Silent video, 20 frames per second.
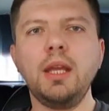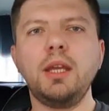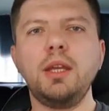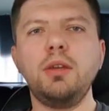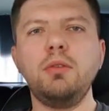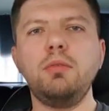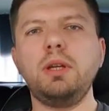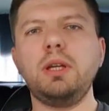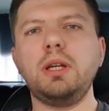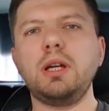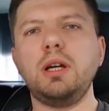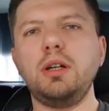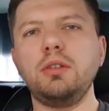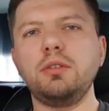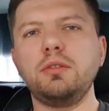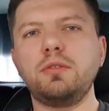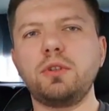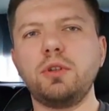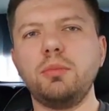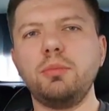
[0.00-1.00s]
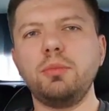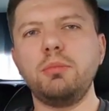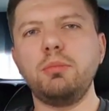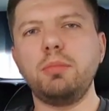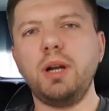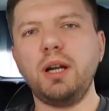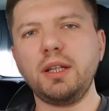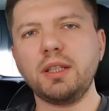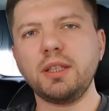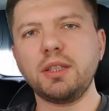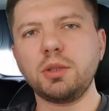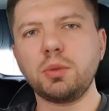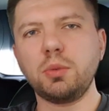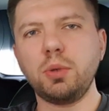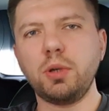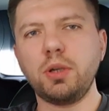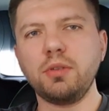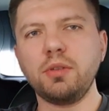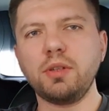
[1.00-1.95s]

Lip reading: If we count from the market square,